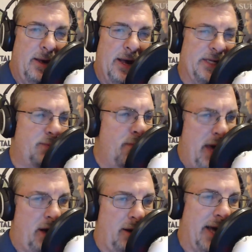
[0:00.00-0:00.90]
It's
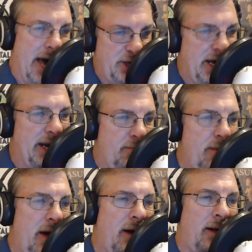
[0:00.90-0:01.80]
Mel, Cash Addict
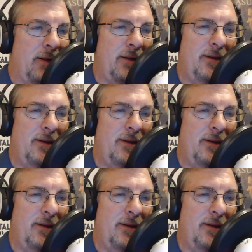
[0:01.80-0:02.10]
Mel.